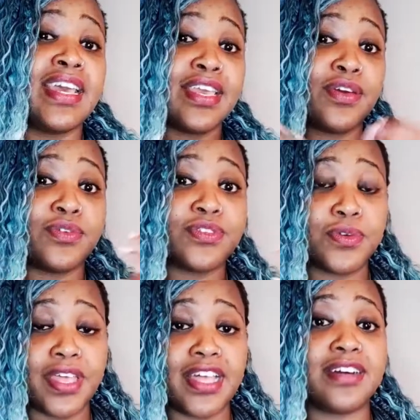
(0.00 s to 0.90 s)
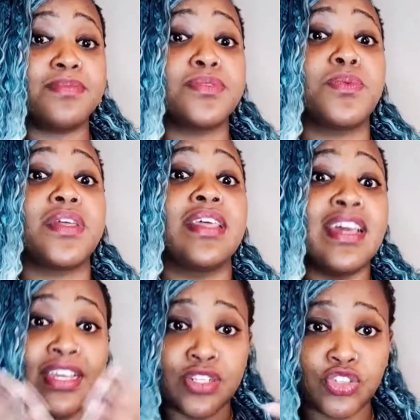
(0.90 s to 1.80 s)
It also helps with
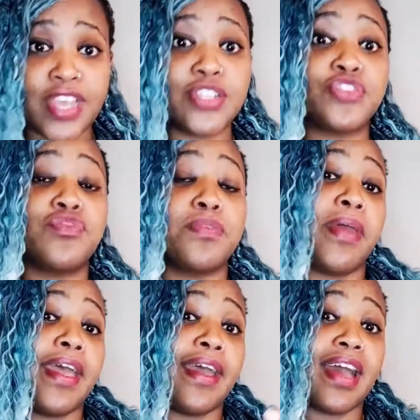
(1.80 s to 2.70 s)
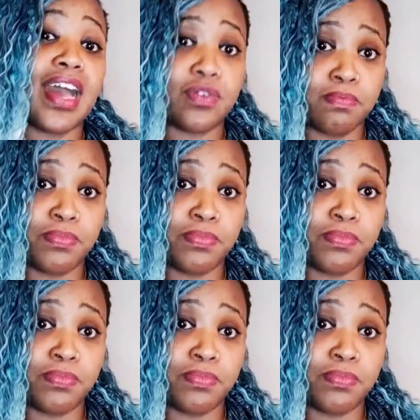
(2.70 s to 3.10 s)
trying to repair our